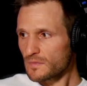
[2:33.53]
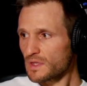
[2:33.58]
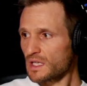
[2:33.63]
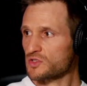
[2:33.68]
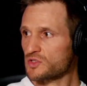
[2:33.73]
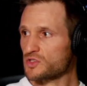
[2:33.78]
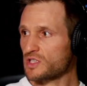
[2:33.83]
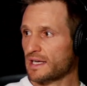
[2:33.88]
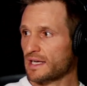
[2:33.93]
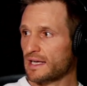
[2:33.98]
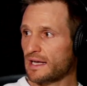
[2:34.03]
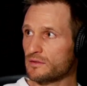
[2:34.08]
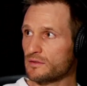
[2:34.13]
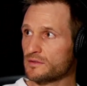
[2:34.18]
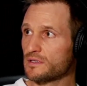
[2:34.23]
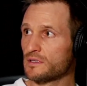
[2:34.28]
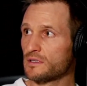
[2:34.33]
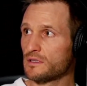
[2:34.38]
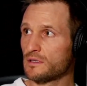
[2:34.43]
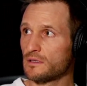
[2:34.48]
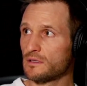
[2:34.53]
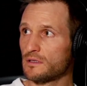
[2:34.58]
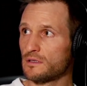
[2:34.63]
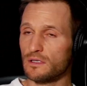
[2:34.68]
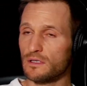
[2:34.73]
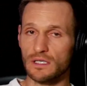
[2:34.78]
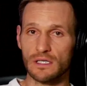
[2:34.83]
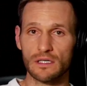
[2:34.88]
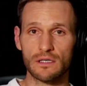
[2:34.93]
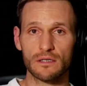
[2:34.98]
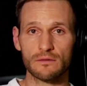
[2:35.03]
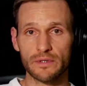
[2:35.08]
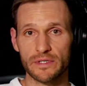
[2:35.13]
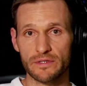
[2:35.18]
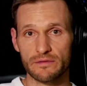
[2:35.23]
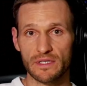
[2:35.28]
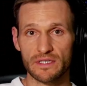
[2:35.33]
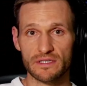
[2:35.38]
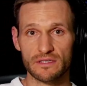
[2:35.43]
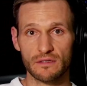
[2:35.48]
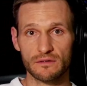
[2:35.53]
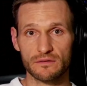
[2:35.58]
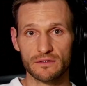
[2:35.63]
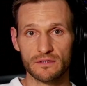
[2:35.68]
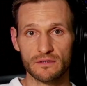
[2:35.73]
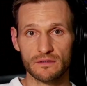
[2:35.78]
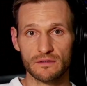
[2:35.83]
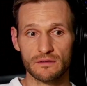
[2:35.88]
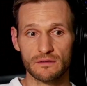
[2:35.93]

Check out Retrace Notes